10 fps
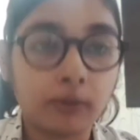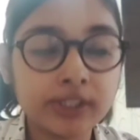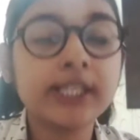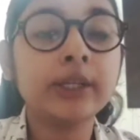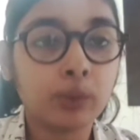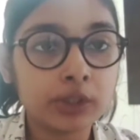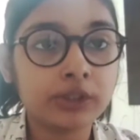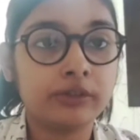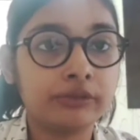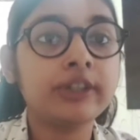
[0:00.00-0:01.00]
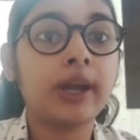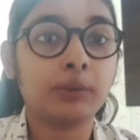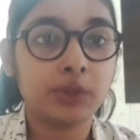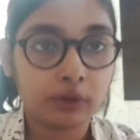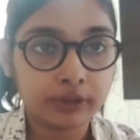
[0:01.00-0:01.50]
Obviously, it was
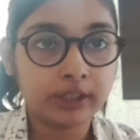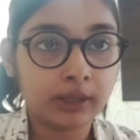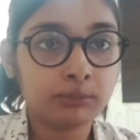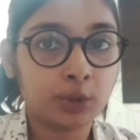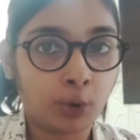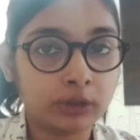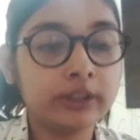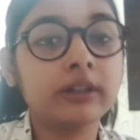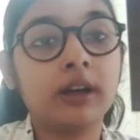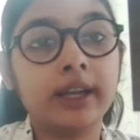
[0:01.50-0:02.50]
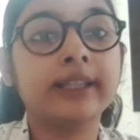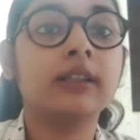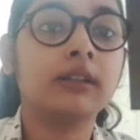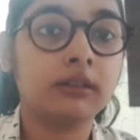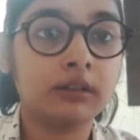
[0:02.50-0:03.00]
different. I was offering them chocolate,
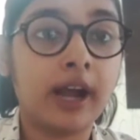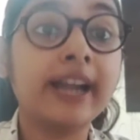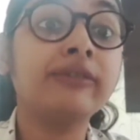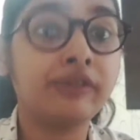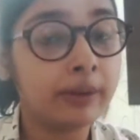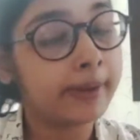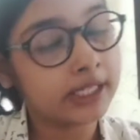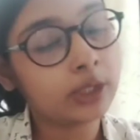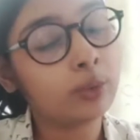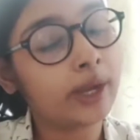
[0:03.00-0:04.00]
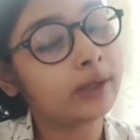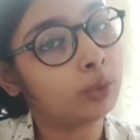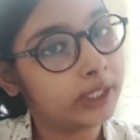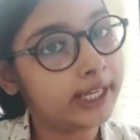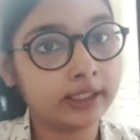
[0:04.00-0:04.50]
and at 50 paise, you
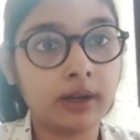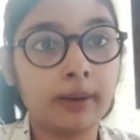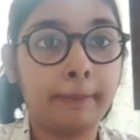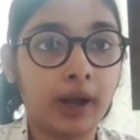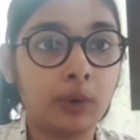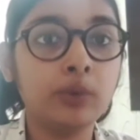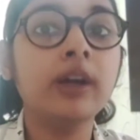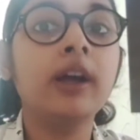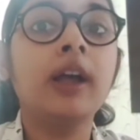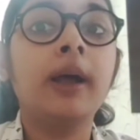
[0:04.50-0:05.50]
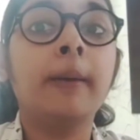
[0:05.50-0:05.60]
can only get compound.